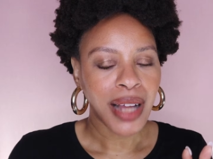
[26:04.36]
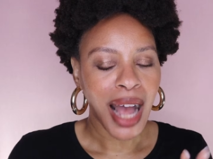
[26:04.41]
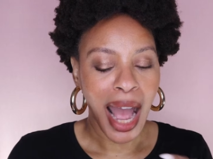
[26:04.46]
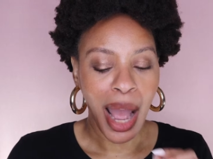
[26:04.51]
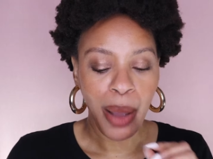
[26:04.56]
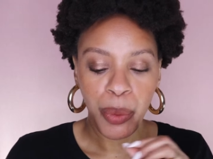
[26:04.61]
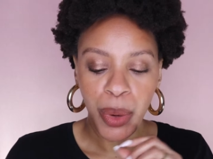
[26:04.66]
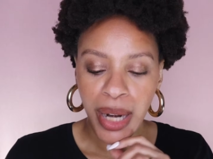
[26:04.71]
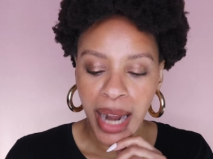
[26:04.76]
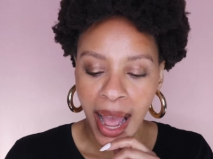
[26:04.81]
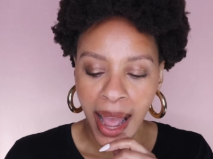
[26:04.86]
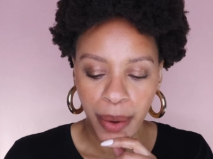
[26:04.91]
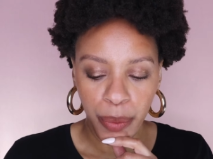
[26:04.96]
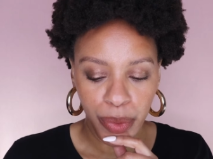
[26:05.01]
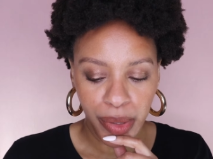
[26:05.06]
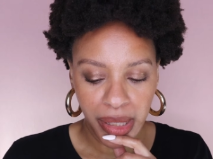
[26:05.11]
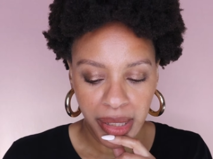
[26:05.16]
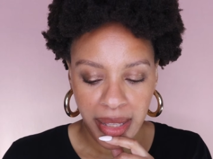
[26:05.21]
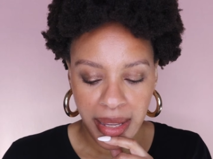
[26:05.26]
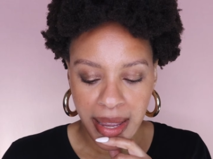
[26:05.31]
I
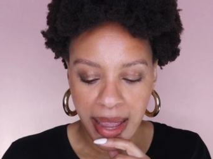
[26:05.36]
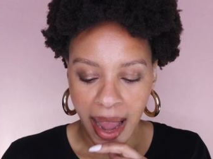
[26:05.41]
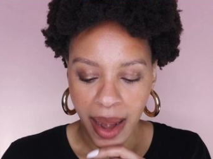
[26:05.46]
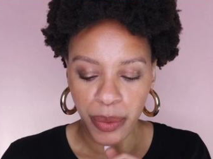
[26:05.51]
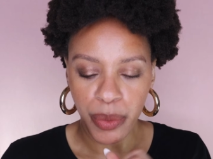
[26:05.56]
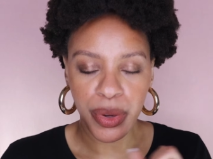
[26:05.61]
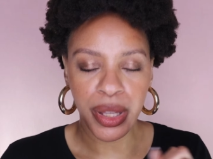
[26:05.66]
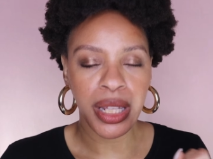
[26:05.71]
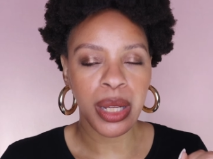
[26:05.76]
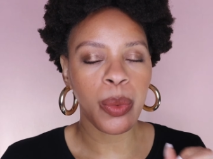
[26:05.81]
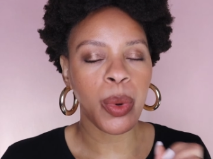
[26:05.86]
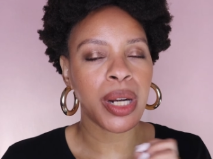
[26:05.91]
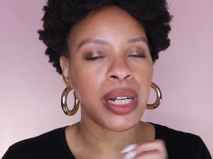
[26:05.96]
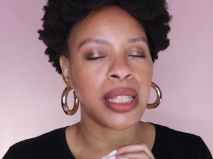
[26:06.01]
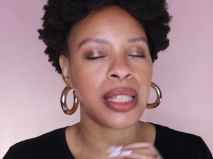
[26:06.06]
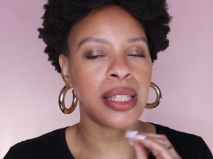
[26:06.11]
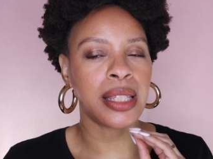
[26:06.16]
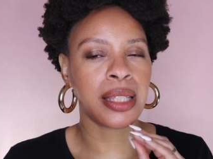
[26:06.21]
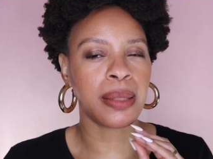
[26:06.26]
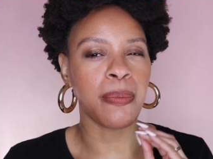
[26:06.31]
really want
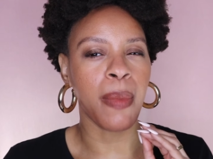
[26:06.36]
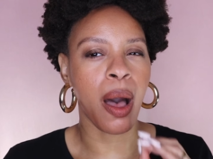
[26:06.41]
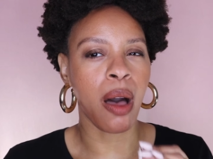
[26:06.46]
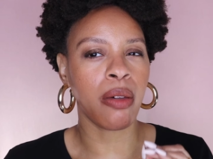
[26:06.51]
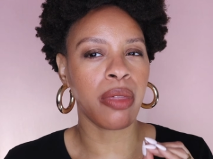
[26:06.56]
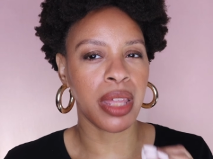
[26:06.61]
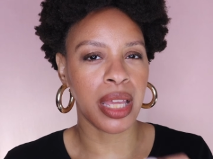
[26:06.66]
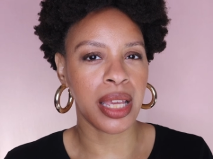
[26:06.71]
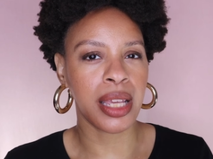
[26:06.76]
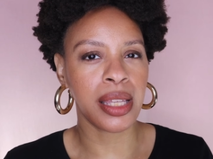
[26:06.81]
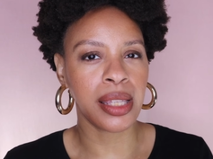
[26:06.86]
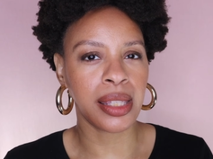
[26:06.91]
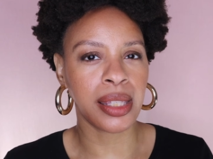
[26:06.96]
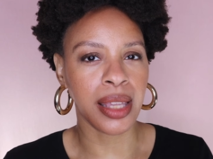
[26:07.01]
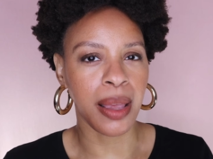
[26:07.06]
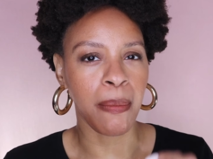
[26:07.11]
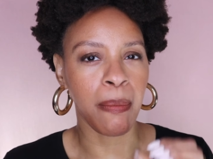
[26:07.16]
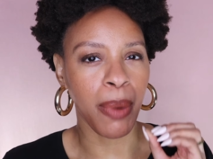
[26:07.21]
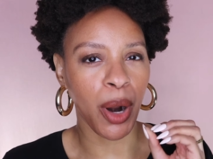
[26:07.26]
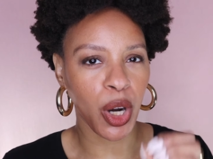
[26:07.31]
to smell
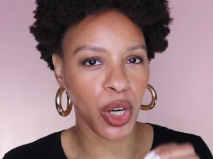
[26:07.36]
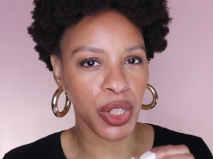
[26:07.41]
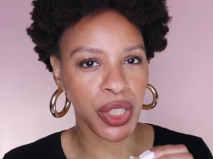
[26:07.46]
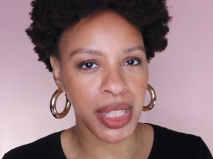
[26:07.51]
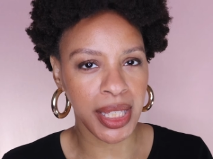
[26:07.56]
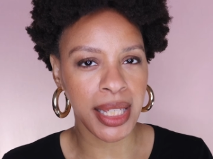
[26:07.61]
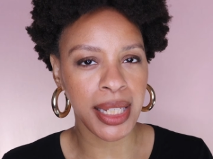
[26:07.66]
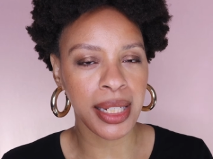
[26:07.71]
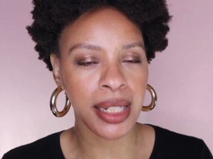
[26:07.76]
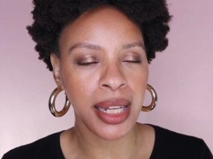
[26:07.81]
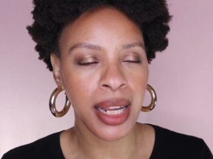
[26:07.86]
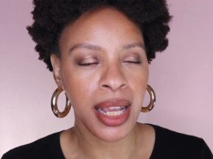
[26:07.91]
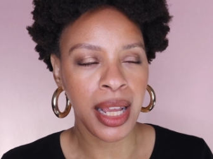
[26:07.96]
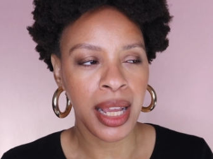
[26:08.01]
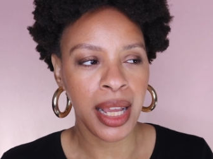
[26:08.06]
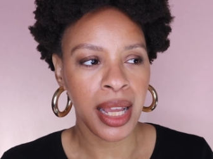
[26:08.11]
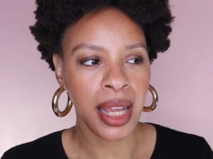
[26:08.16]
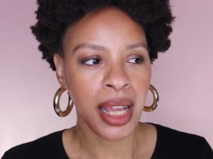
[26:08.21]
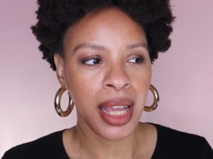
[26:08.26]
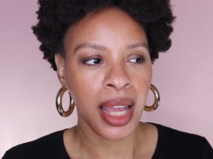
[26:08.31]
these in person
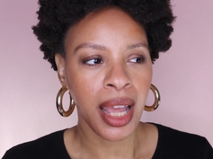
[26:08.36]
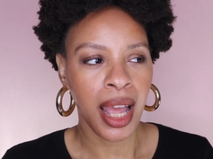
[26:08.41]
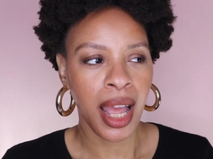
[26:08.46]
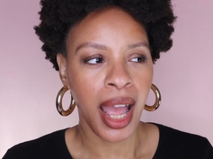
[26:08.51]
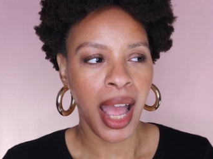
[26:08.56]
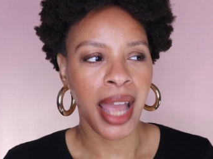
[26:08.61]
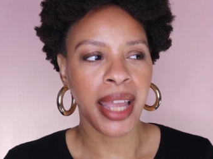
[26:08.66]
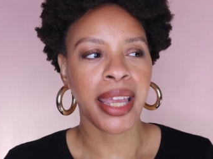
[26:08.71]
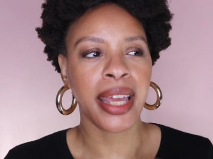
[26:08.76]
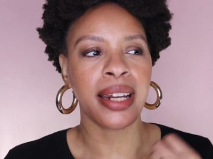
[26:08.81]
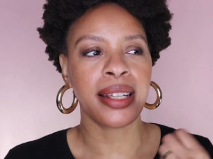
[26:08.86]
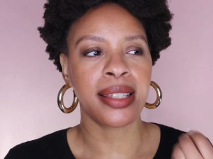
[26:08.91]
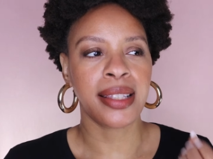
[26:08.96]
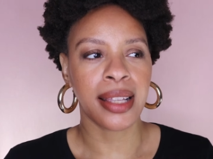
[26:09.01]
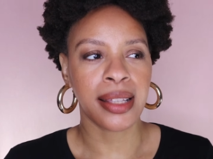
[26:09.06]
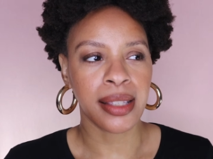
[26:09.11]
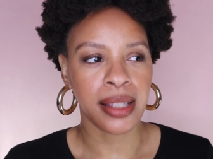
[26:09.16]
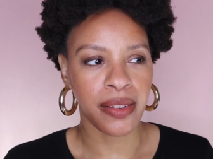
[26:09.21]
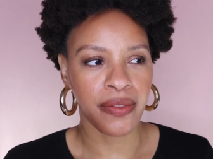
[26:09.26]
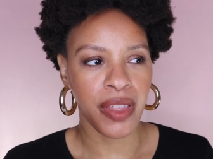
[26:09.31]
and get a
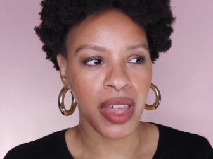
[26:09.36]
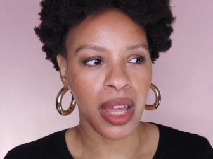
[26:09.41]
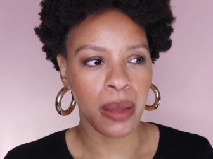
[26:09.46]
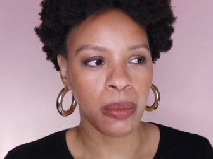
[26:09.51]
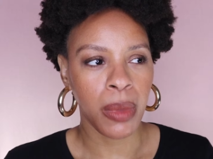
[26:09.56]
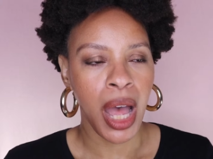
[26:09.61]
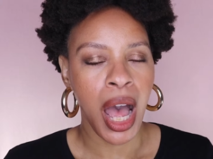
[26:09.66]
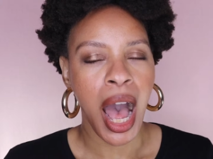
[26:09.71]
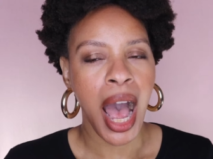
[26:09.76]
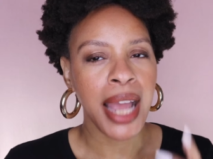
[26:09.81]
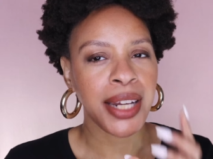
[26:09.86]
sense of them.